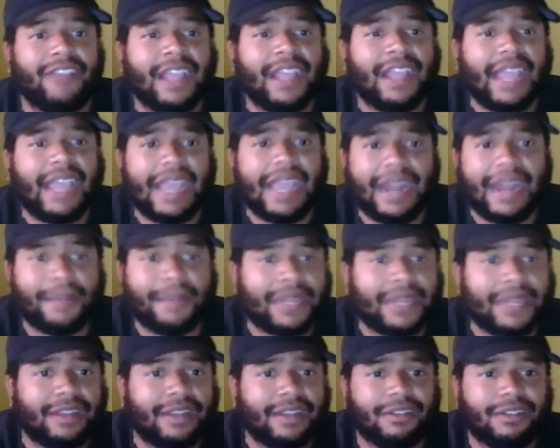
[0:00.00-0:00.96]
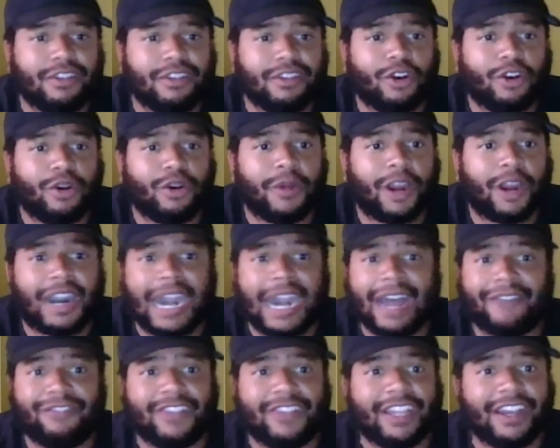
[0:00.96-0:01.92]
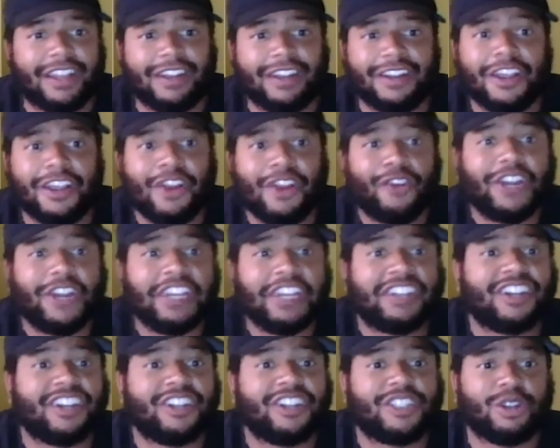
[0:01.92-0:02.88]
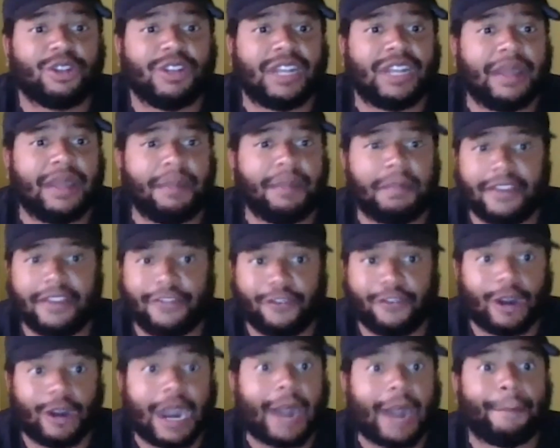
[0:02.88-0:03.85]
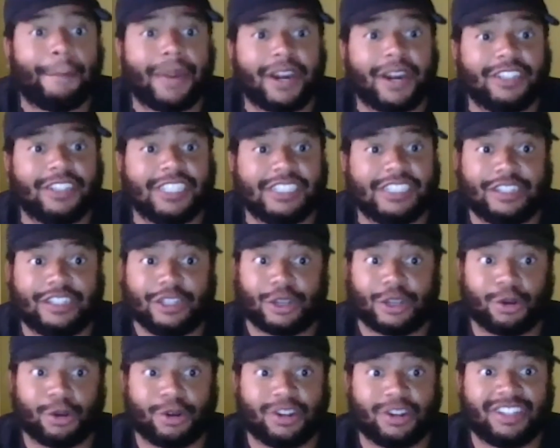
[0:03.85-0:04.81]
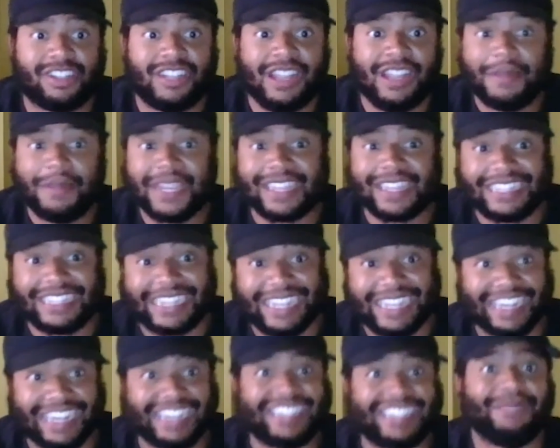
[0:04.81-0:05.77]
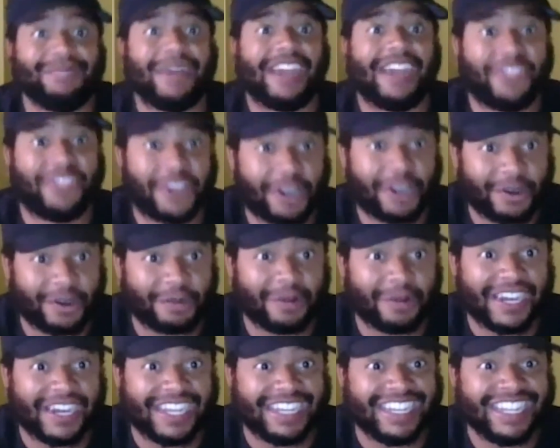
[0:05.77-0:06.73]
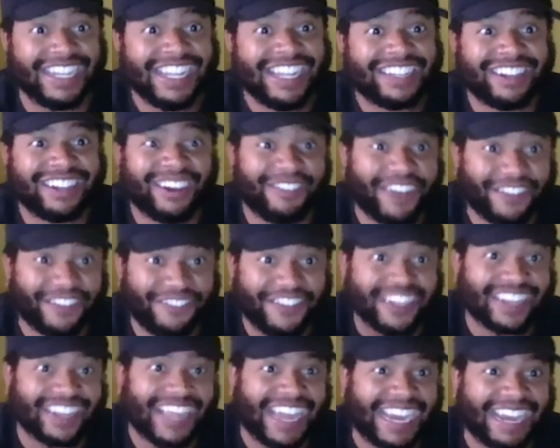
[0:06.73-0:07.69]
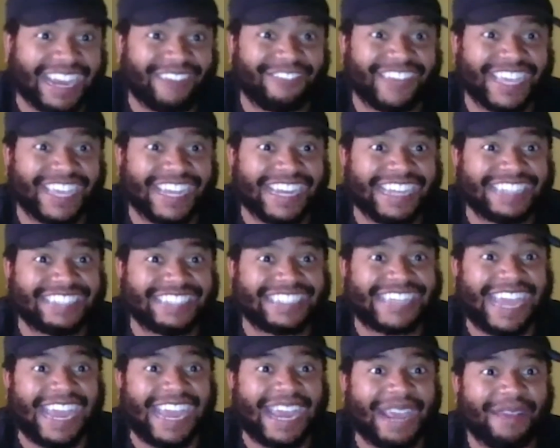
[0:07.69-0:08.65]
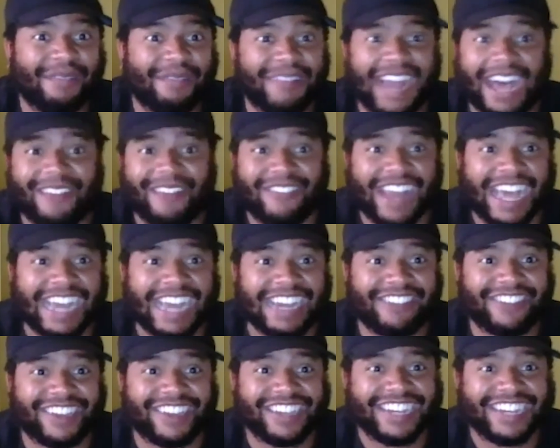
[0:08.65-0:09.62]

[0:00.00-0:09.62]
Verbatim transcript: And I mean, Dolmar, I've done research on him before I purchased the course because, again, this is my third one. So if I feel like I'm getting scammed, I'm not even going